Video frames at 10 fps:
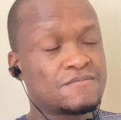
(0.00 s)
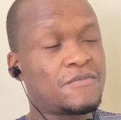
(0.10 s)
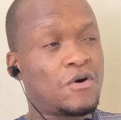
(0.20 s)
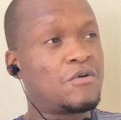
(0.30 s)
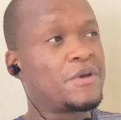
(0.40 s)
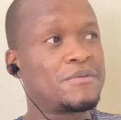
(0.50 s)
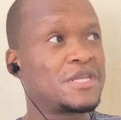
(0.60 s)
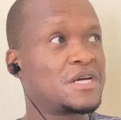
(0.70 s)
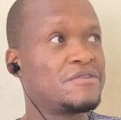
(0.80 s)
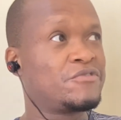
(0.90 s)
or maybe they
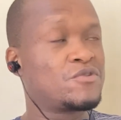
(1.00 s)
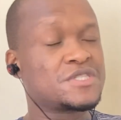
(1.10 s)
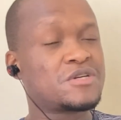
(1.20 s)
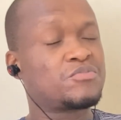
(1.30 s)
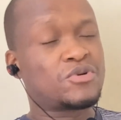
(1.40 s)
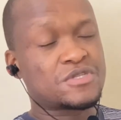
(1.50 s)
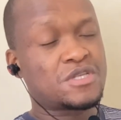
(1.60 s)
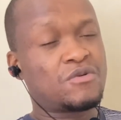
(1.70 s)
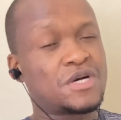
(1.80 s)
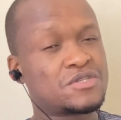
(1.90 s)
are influencing because
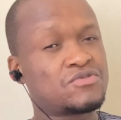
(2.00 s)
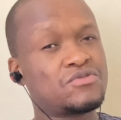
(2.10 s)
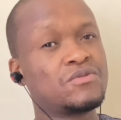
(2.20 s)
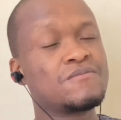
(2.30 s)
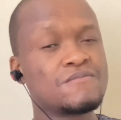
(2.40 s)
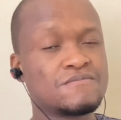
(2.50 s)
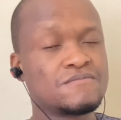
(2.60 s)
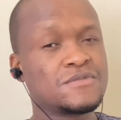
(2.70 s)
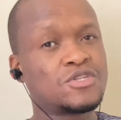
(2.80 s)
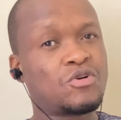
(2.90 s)
they want to,
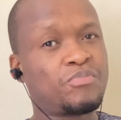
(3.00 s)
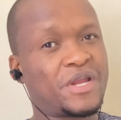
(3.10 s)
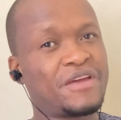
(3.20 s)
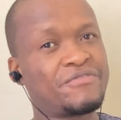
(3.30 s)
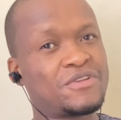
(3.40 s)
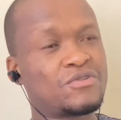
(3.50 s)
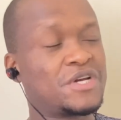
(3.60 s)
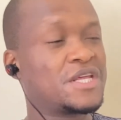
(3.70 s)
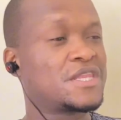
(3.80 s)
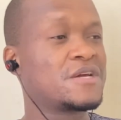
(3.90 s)
benefit or
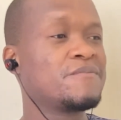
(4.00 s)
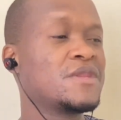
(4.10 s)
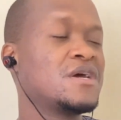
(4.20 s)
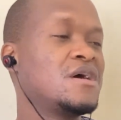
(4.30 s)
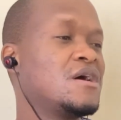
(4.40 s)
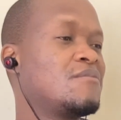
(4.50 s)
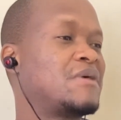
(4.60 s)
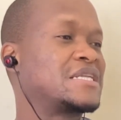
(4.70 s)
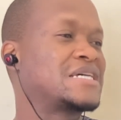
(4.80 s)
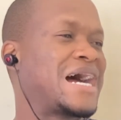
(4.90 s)
anything?
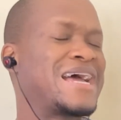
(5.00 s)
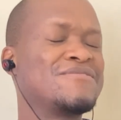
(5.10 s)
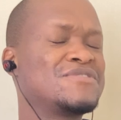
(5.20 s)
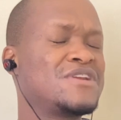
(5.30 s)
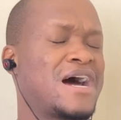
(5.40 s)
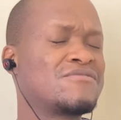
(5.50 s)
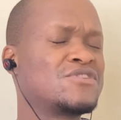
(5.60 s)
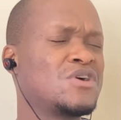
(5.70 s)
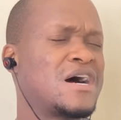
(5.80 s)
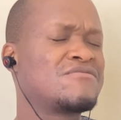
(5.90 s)
But
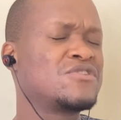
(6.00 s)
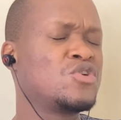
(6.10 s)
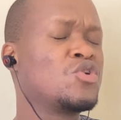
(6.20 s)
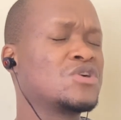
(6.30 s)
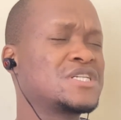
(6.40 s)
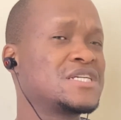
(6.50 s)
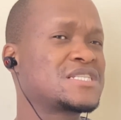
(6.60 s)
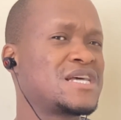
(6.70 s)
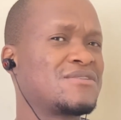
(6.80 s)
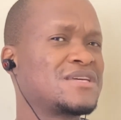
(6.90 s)
I've
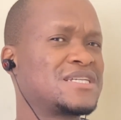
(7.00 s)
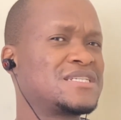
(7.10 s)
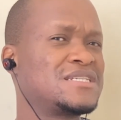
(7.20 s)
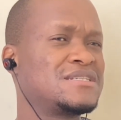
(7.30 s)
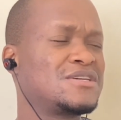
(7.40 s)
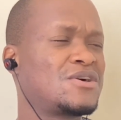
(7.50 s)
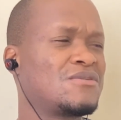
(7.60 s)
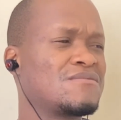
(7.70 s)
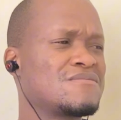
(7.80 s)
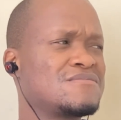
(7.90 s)
noticed now that
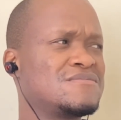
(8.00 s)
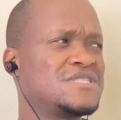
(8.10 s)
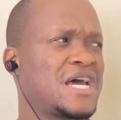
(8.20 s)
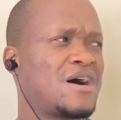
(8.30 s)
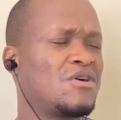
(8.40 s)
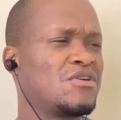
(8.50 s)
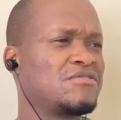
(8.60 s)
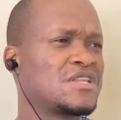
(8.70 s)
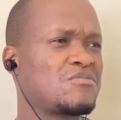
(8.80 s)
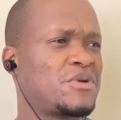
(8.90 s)
they are all
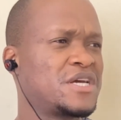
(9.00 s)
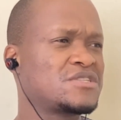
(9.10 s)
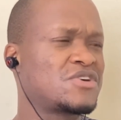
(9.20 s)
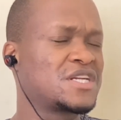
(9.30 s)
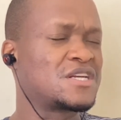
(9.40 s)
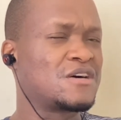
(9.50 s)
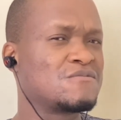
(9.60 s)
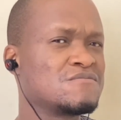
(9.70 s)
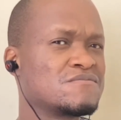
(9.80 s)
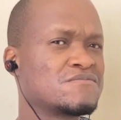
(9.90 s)
over the place right now.
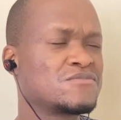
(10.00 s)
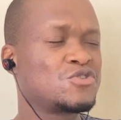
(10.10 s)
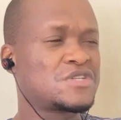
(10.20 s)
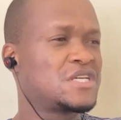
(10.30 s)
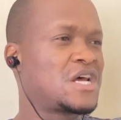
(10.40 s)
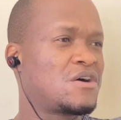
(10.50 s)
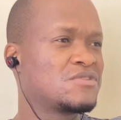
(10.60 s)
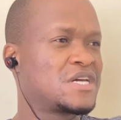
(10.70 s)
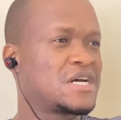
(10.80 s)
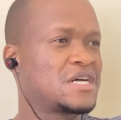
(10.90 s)
You see now
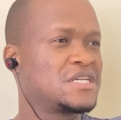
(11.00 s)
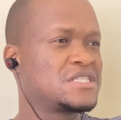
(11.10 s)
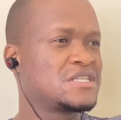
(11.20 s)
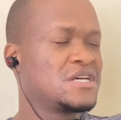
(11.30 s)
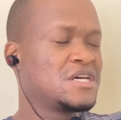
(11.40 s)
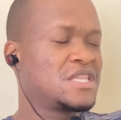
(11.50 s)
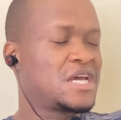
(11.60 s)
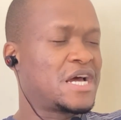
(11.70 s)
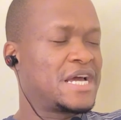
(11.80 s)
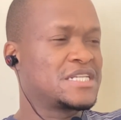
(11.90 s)
they
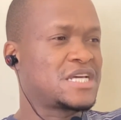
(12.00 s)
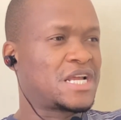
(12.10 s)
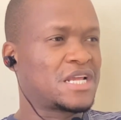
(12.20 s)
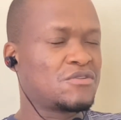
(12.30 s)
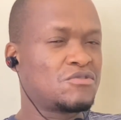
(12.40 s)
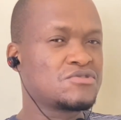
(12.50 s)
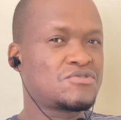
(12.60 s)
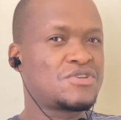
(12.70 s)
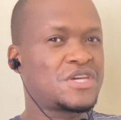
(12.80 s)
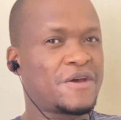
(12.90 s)
are entering also
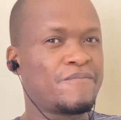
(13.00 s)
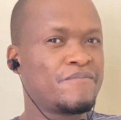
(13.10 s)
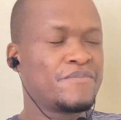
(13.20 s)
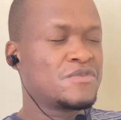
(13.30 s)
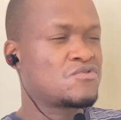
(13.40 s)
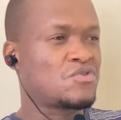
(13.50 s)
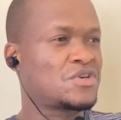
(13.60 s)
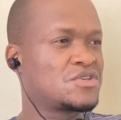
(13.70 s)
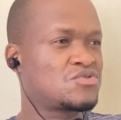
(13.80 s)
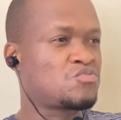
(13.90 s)
here,
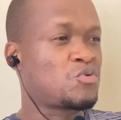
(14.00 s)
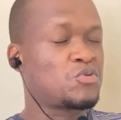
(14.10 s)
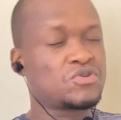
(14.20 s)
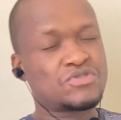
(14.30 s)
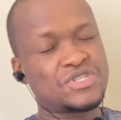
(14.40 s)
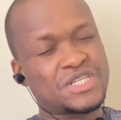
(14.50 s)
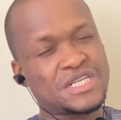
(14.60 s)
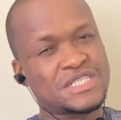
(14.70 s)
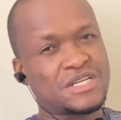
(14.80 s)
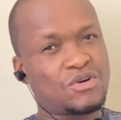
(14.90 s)
talking to
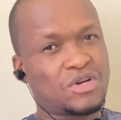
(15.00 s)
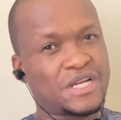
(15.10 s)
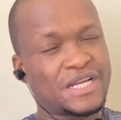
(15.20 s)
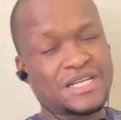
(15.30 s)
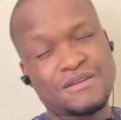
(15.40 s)
politicians and all of that.